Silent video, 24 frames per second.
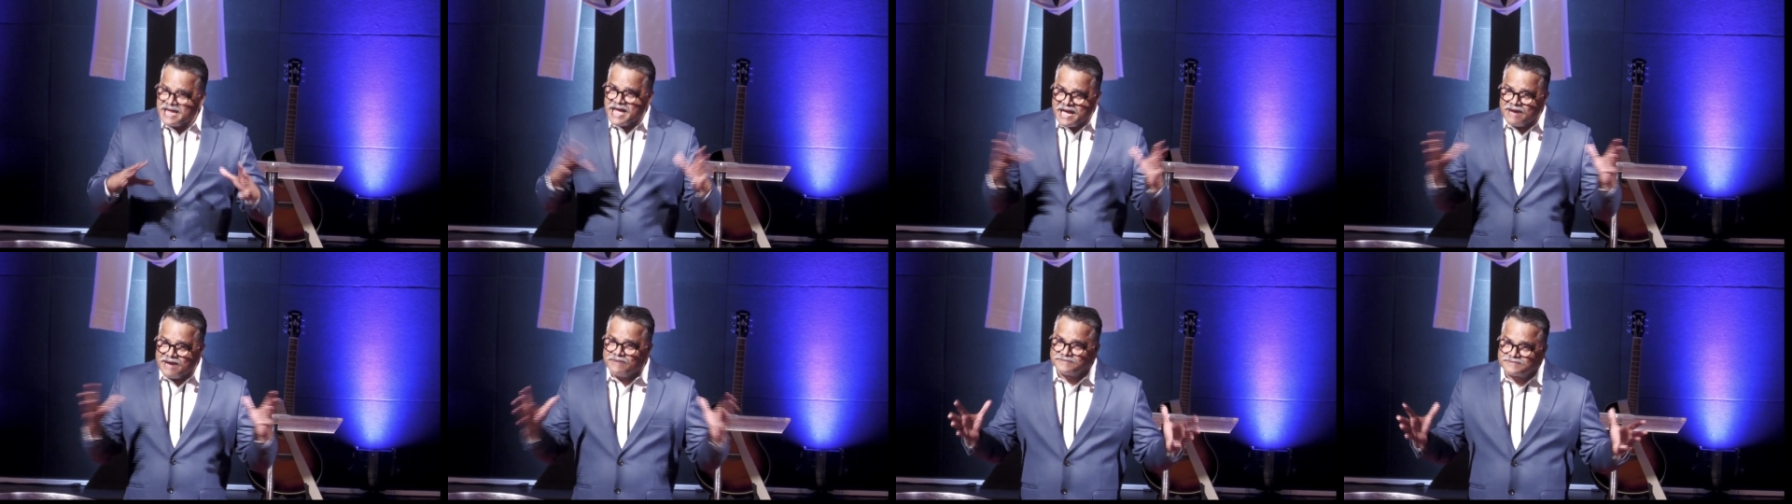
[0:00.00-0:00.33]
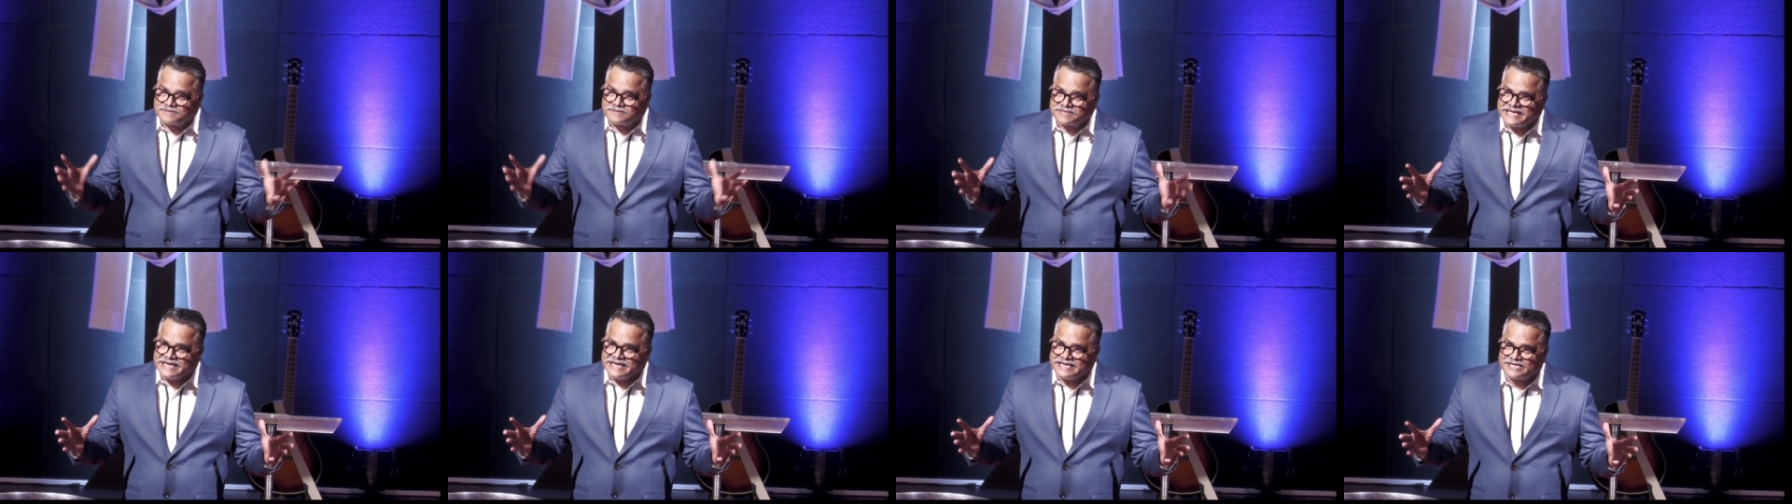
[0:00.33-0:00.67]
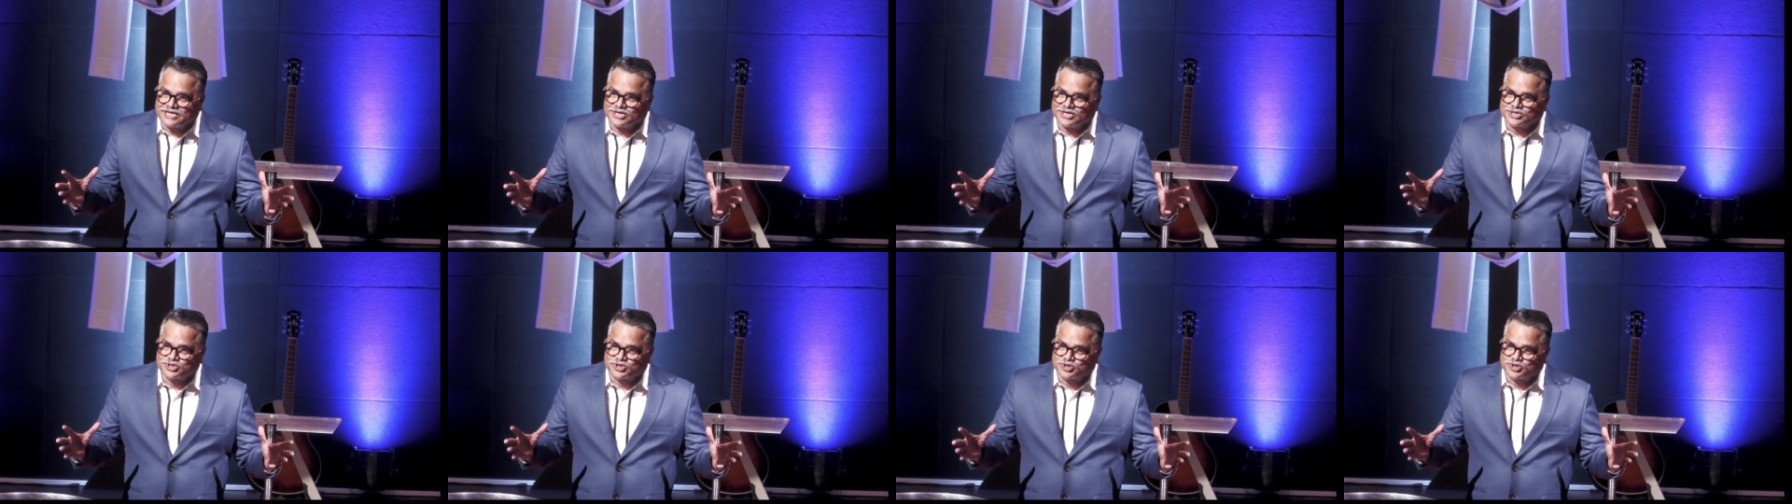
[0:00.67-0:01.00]
have
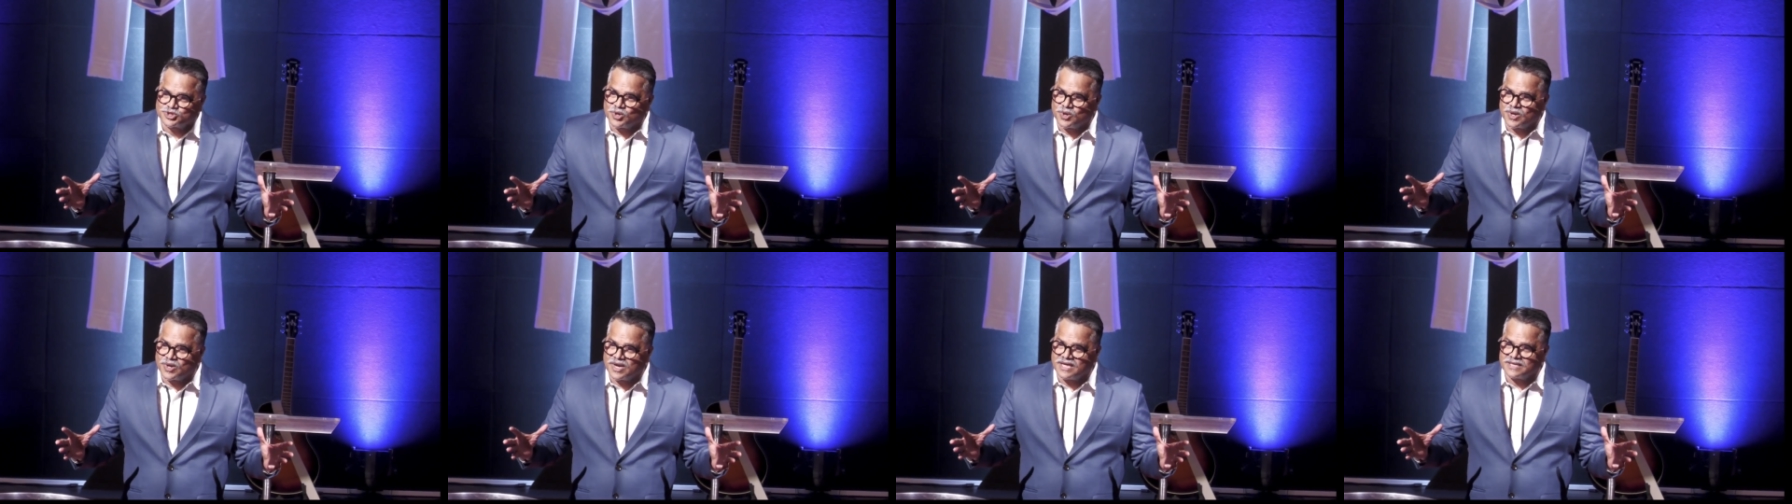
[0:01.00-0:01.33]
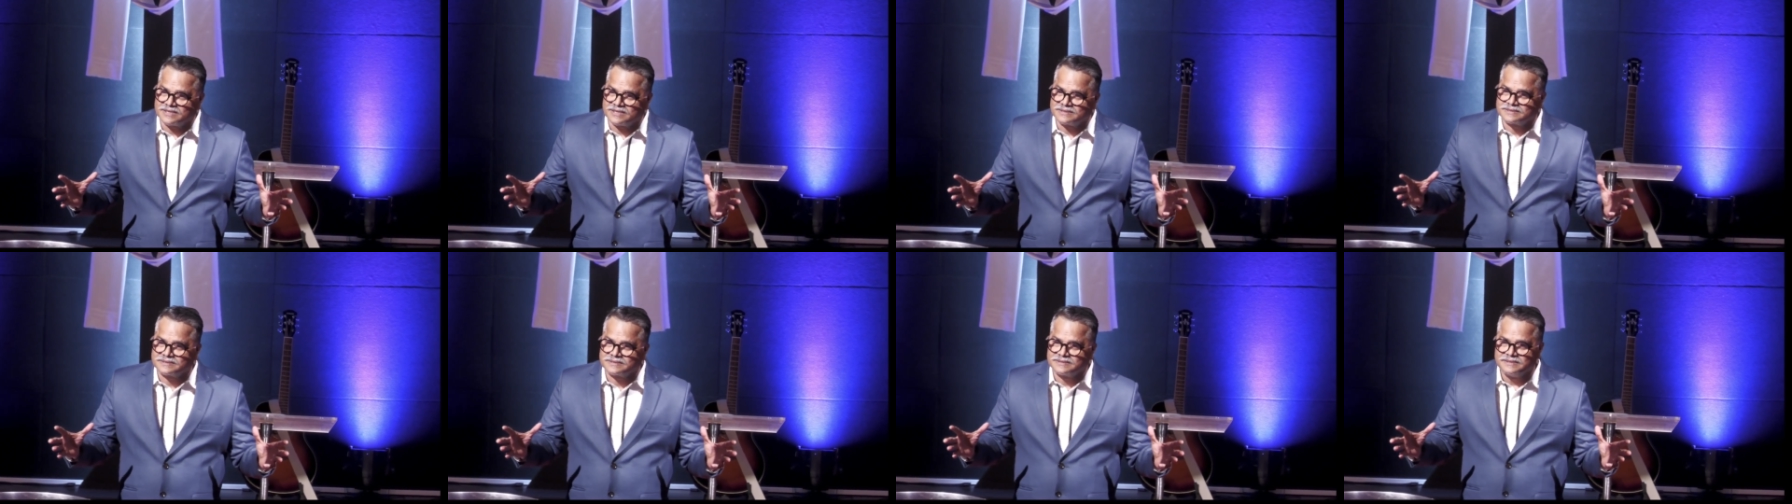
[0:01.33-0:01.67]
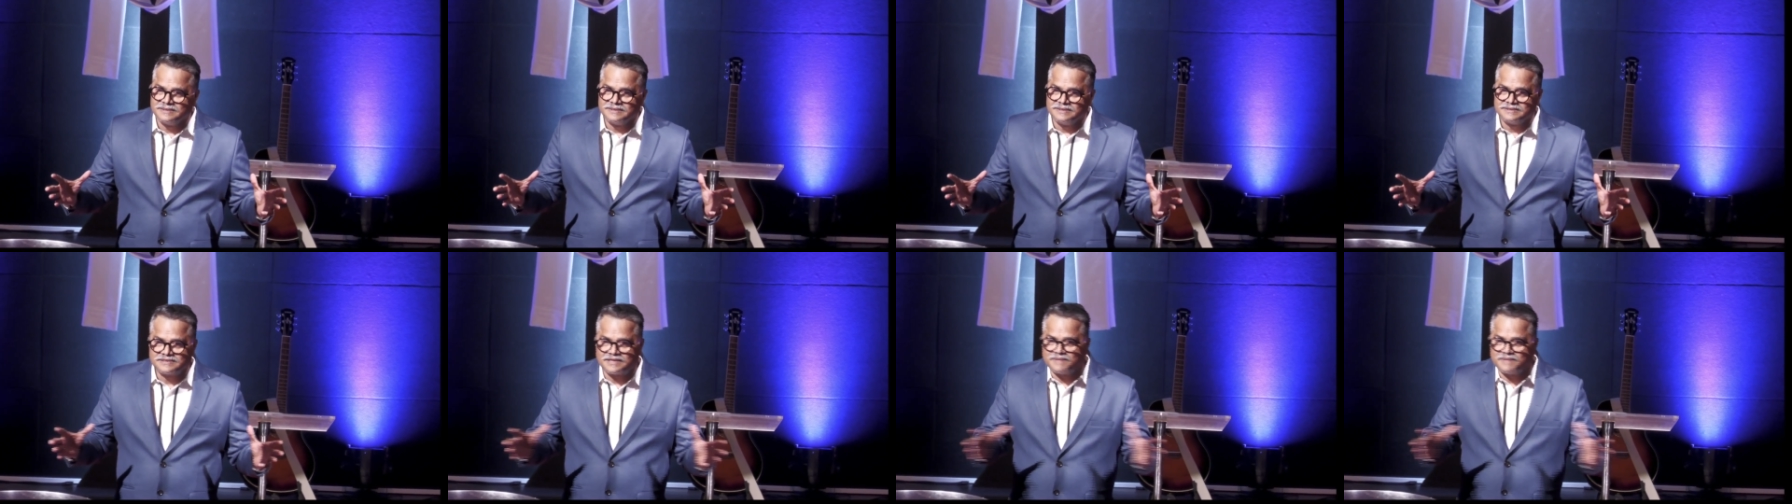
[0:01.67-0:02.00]
treated Saul as
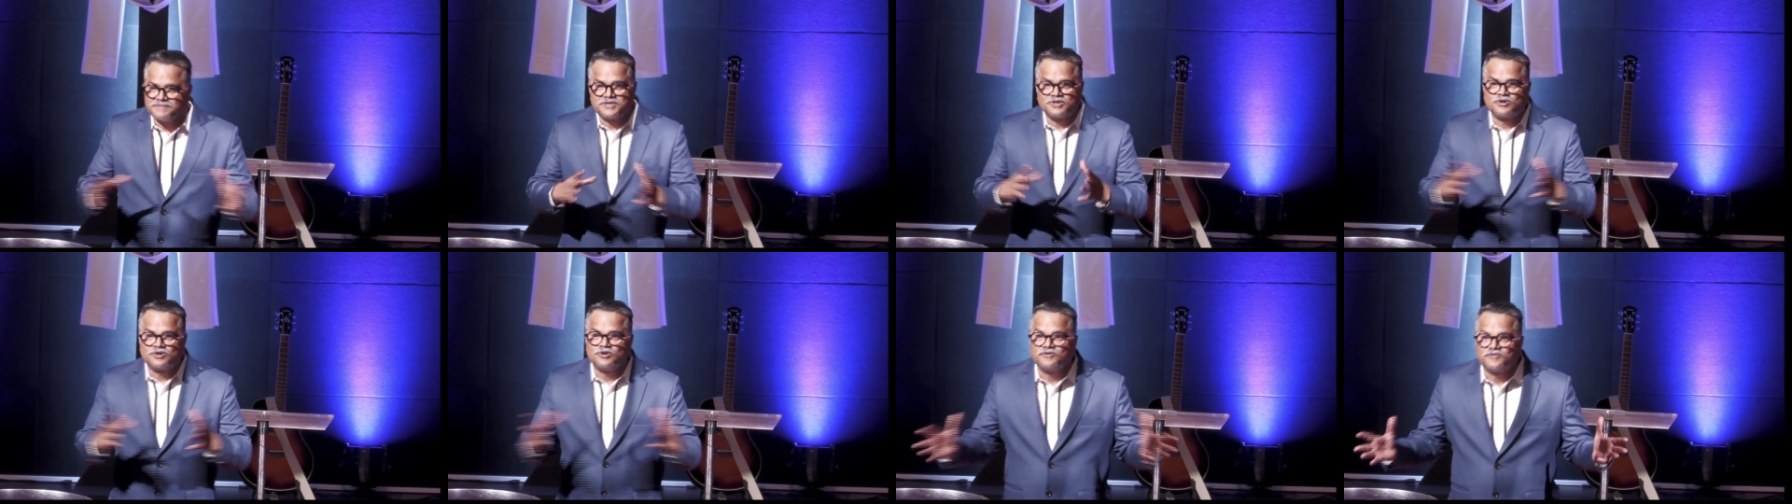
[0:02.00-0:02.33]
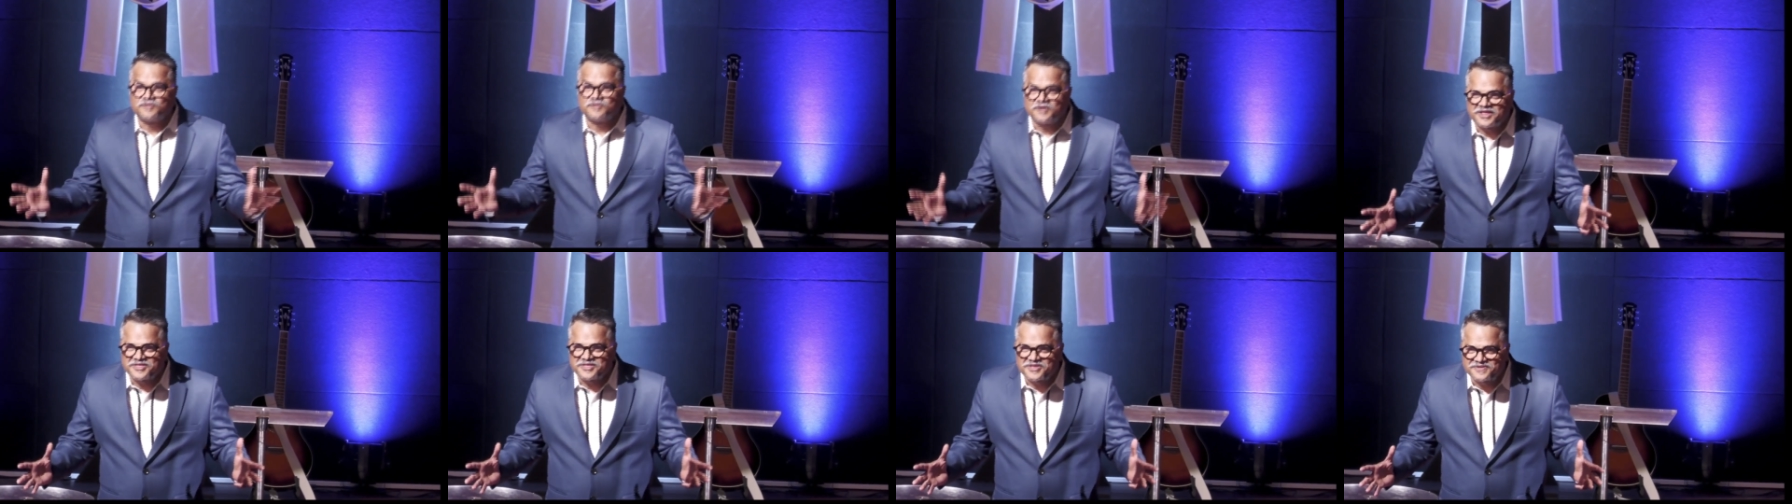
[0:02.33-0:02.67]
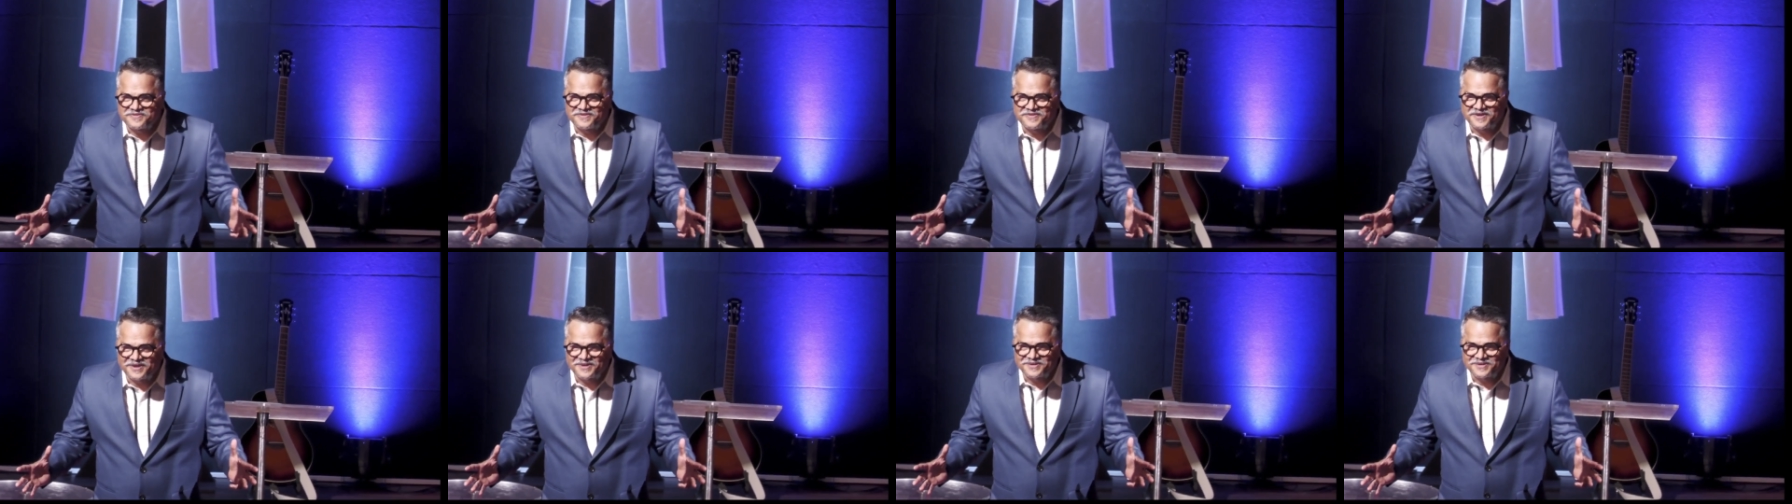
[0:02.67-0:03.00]
something good for nothing
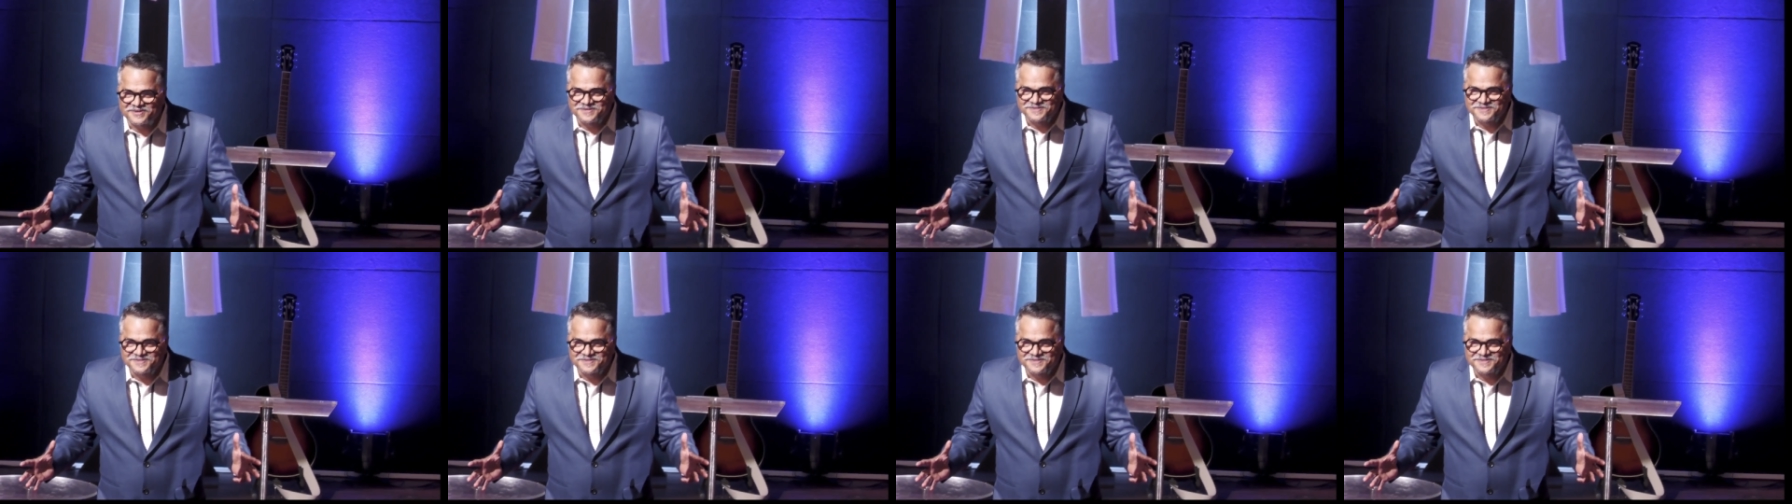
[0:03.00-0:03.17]
fellow.